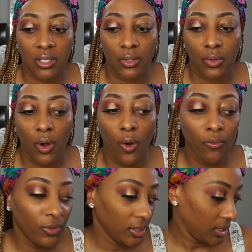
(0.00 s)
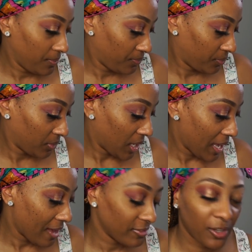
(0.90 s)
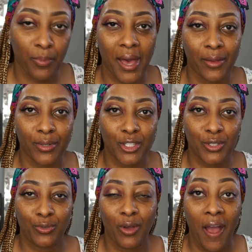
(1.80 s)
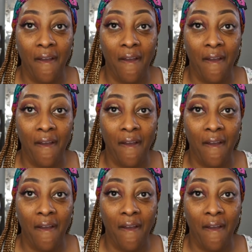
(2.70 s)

So hopefully I have enough battery to